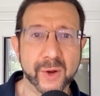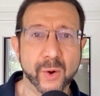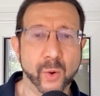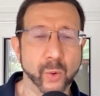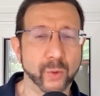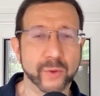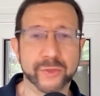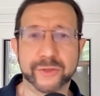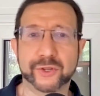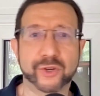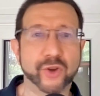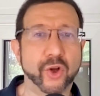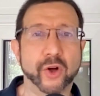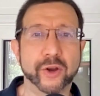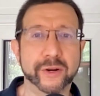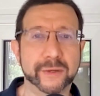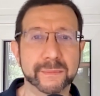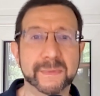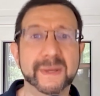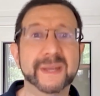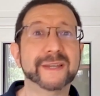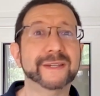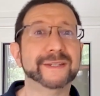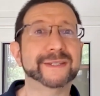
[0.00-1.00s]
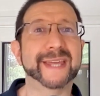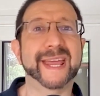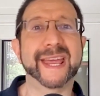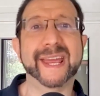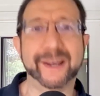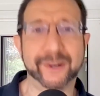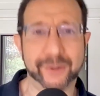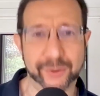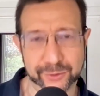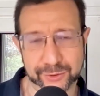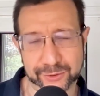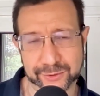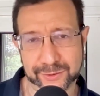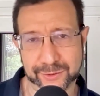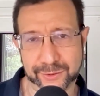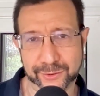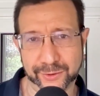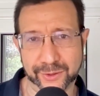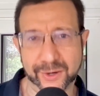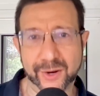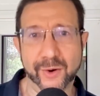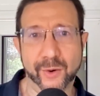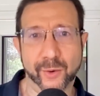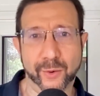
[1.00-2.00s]
or the condom tears,
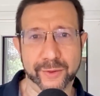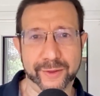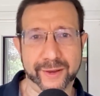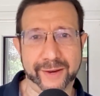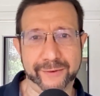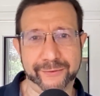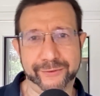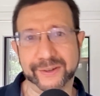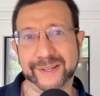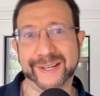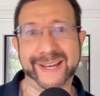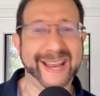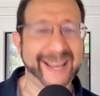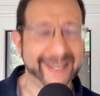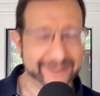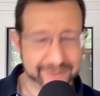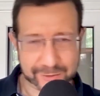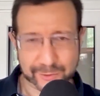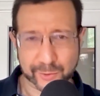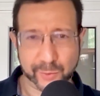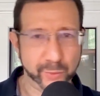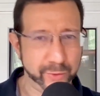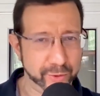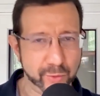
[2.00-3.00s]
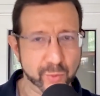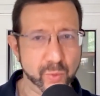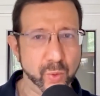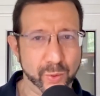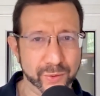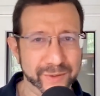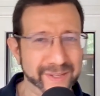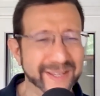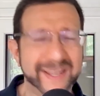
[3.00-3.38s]
or the guy forgets, quote unquote.